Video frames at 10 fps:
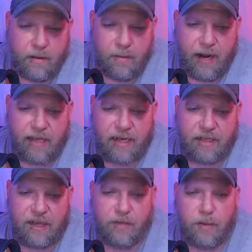But
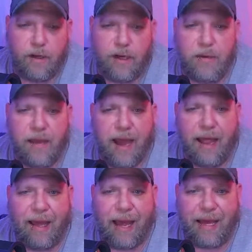AJ Styles, what do you do with a guy
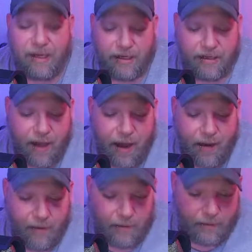like AJ
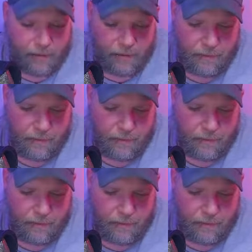Styles?